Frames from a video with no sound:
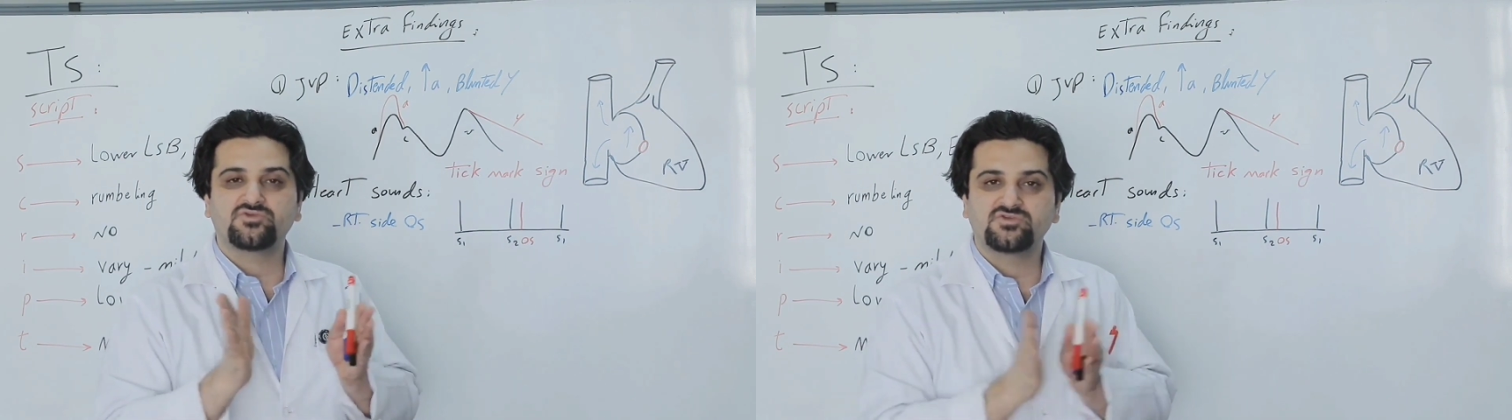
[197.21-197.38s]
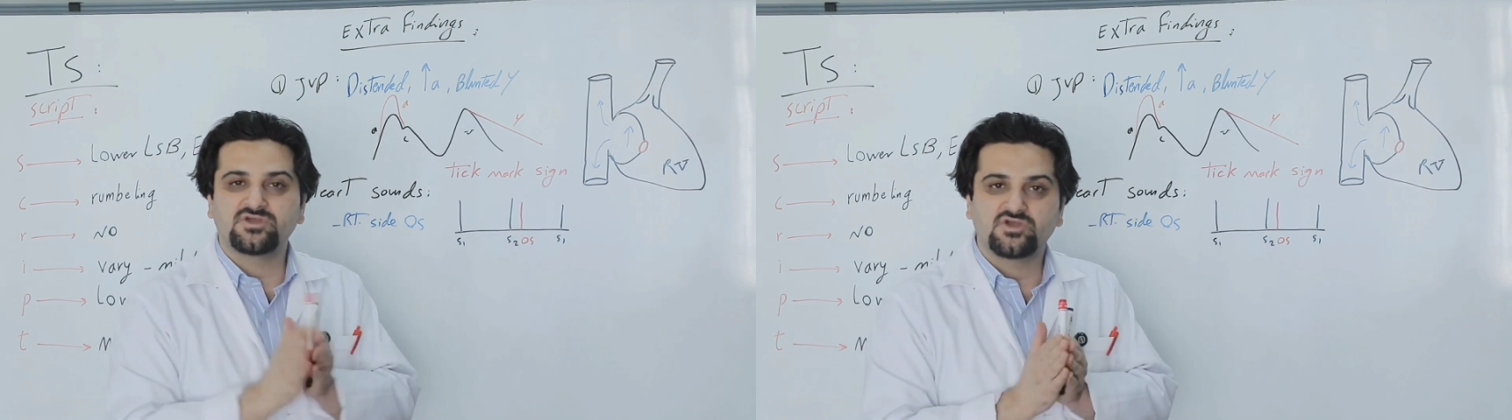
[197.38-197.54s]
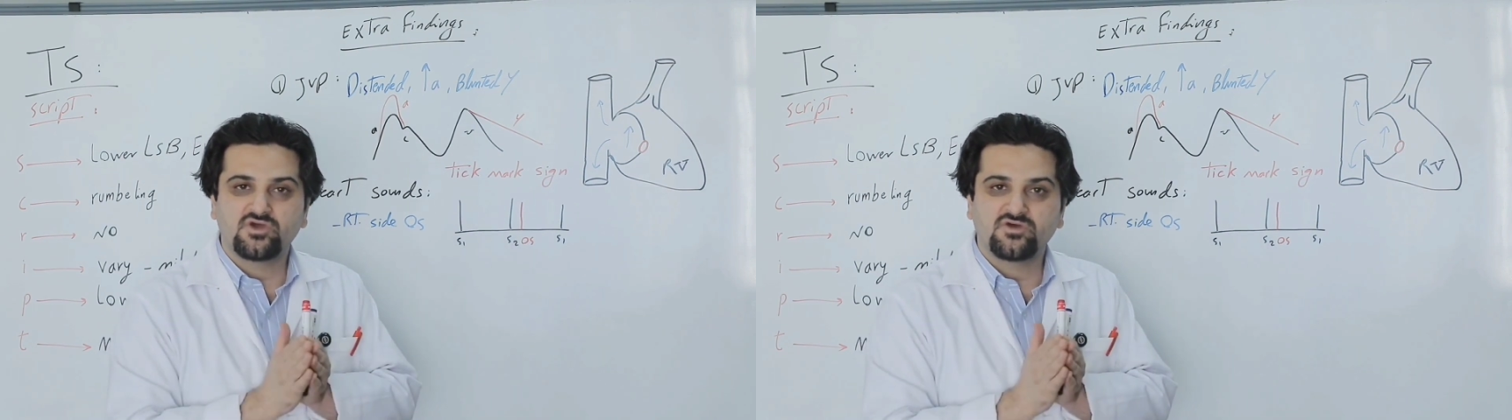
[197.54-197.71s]
to
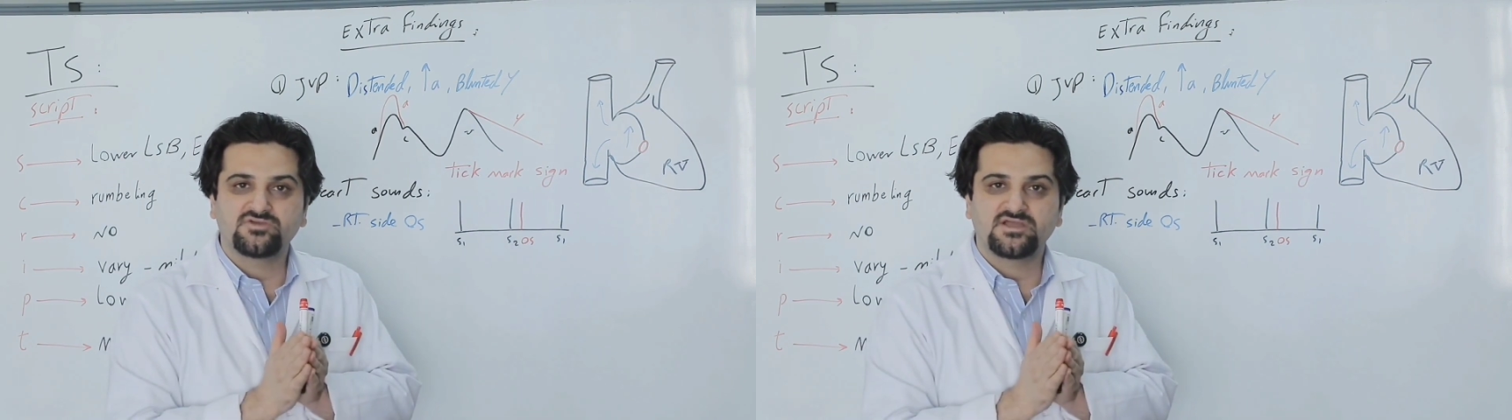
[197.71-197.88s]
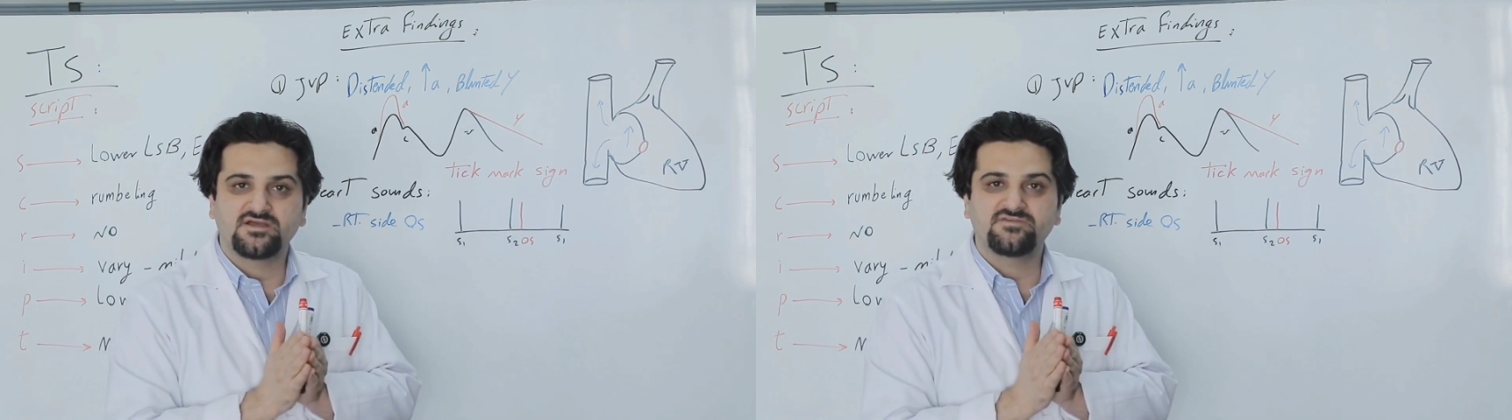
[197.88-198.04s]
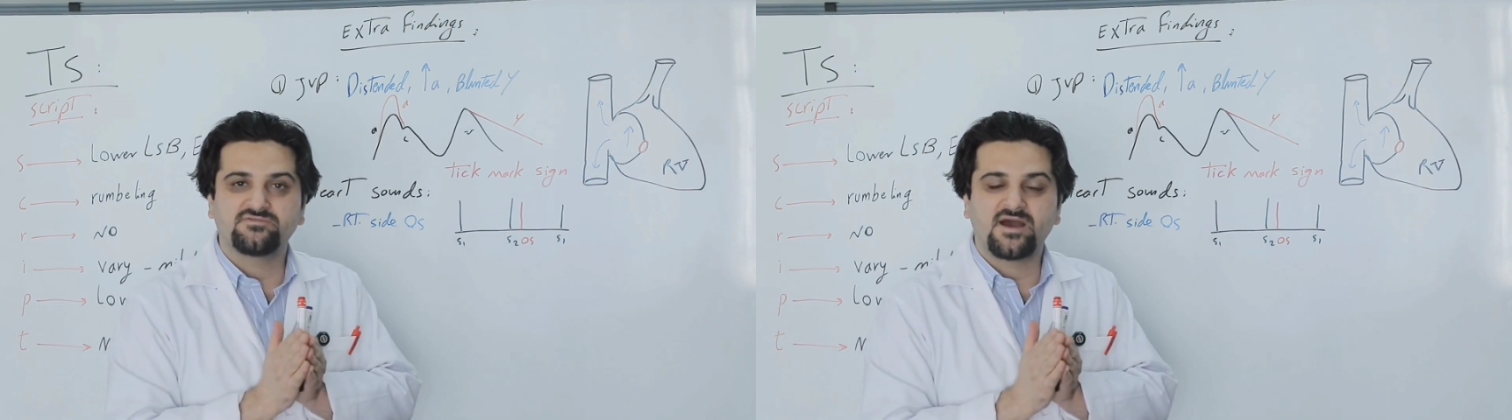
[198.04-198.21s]
the
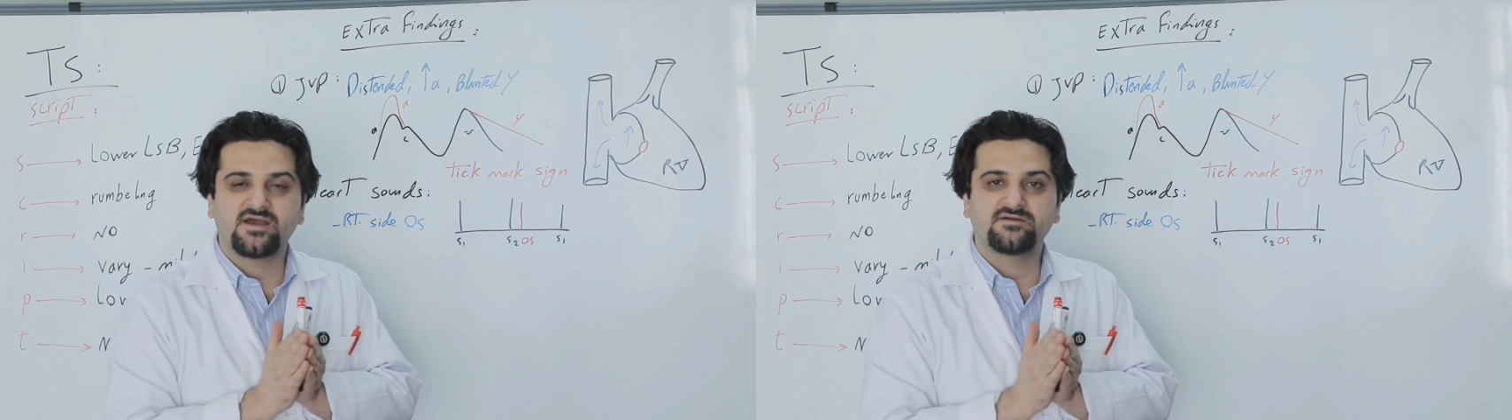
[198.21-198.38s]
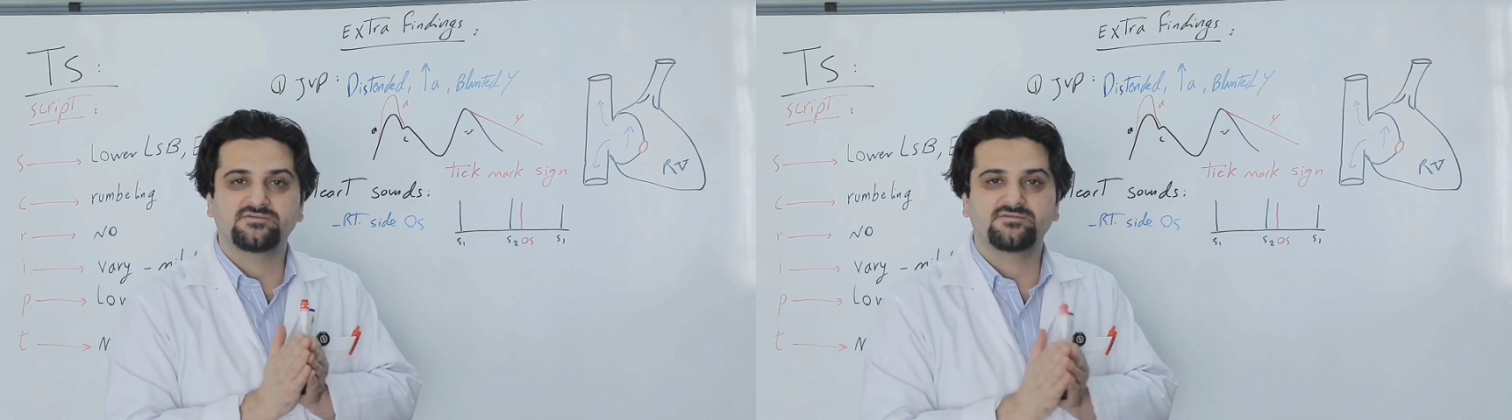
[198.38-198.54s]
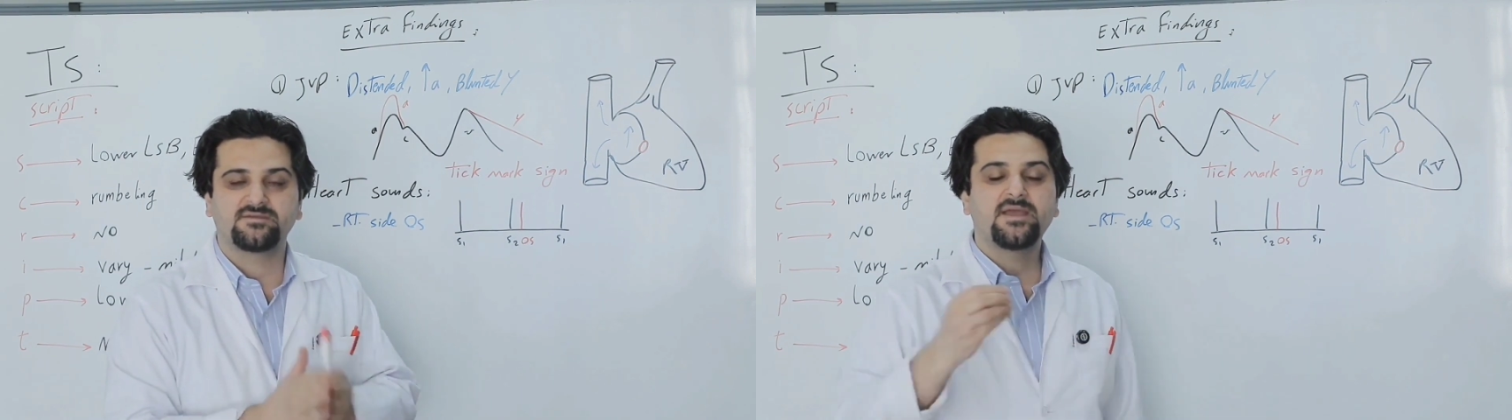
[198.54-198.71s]
closing of the
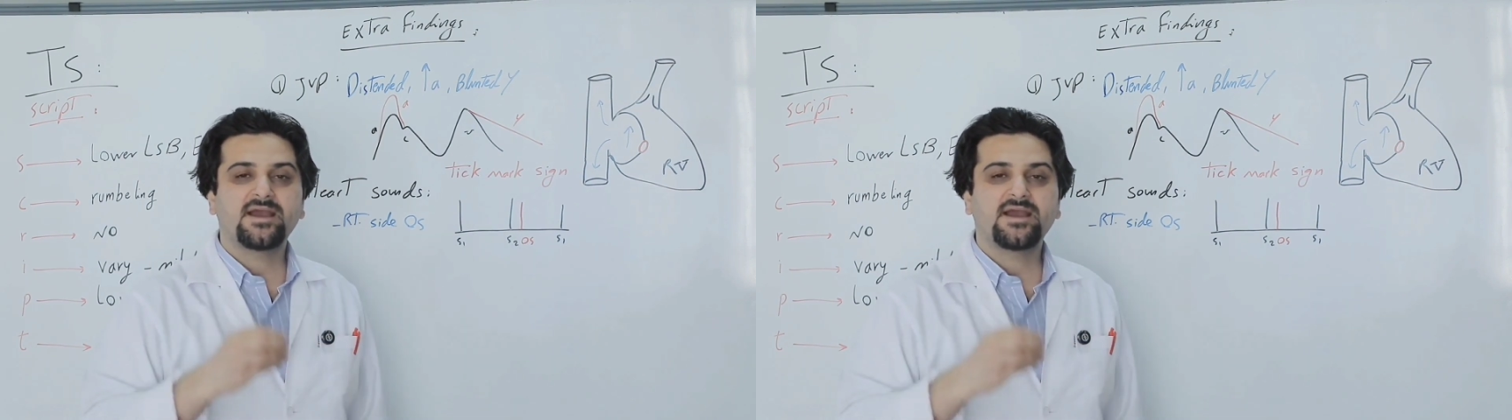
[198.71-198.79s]
valves,